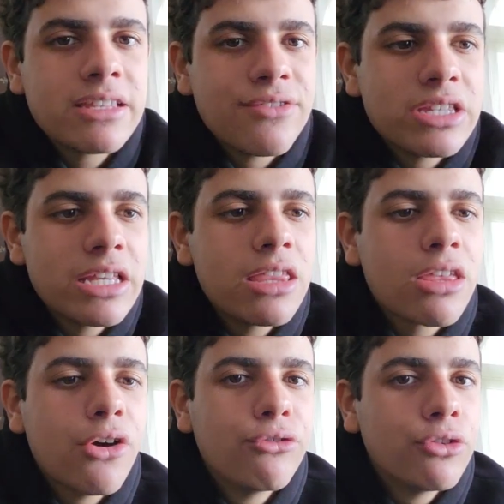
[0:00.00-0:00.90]

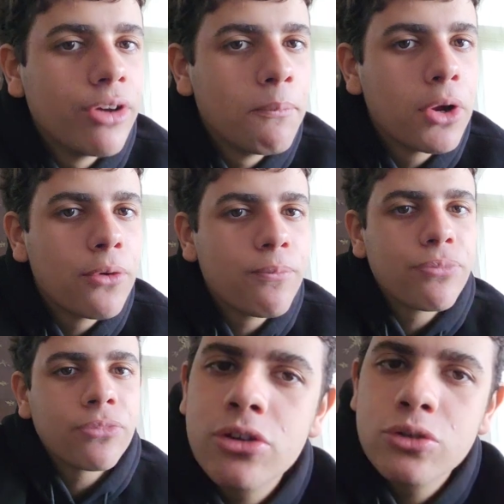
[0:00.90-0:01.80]
17th of November
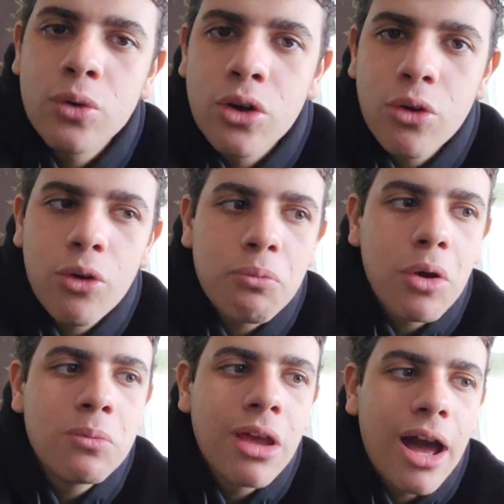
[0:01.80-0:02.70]
so a lot
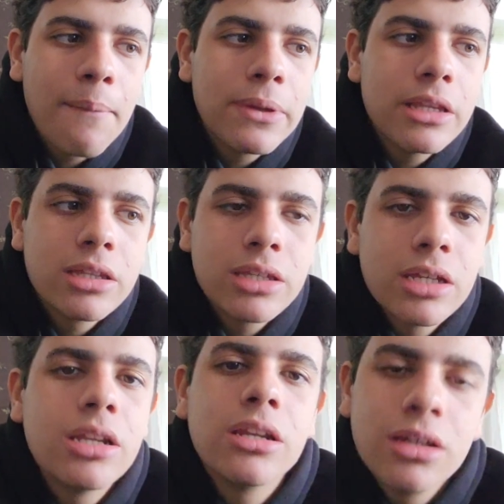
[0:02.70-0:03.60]
probably happened
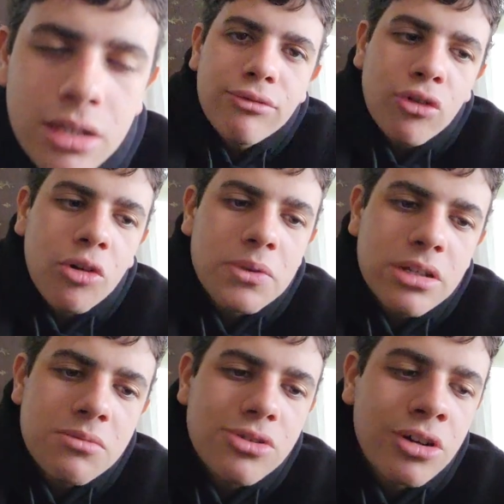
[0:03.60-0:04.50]
until Vlogmas
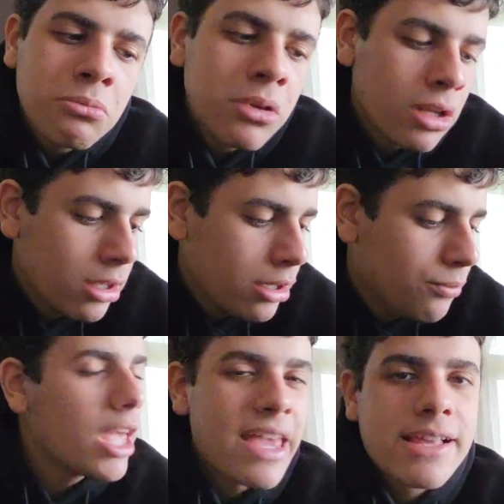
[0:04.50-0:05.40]
comes around. But like yeah,
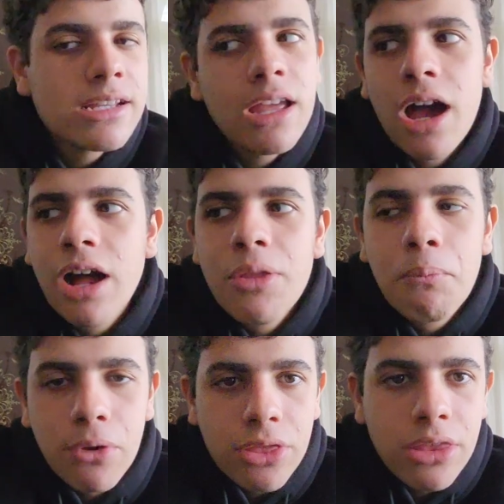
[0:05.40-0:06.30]
yesterday I had the
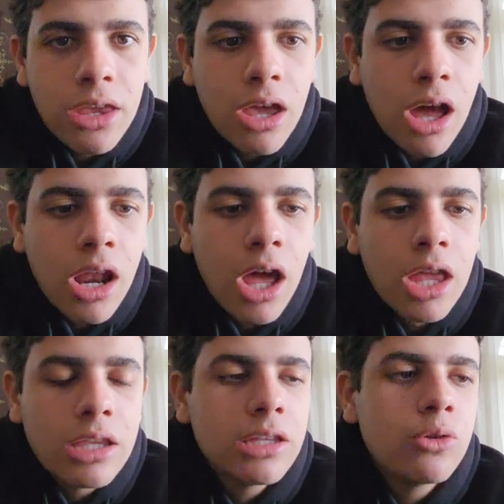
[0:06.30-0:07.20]
birthday and I
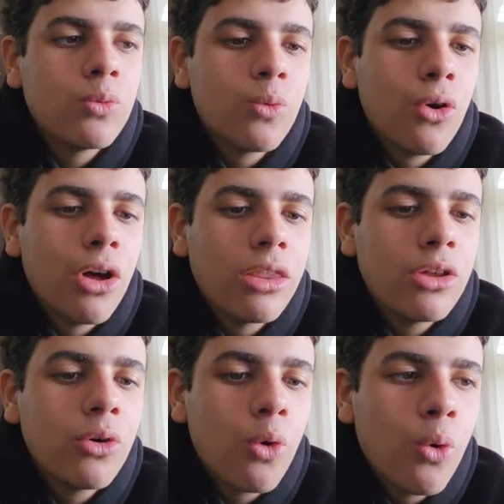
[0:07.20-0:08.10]
didn't I
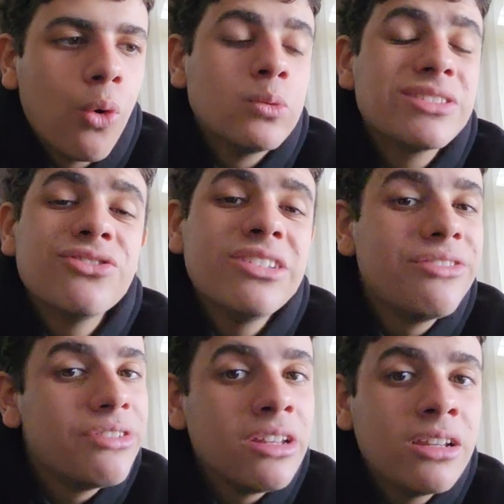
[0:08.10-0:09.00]
didn't go. I wasn't really
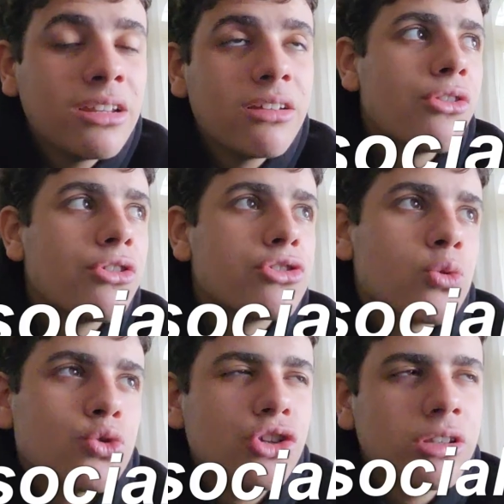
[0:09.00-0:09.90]
feeling the
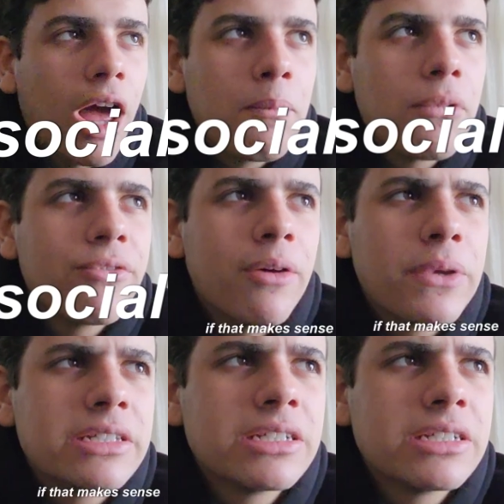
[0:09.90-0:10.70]
social type, if that makes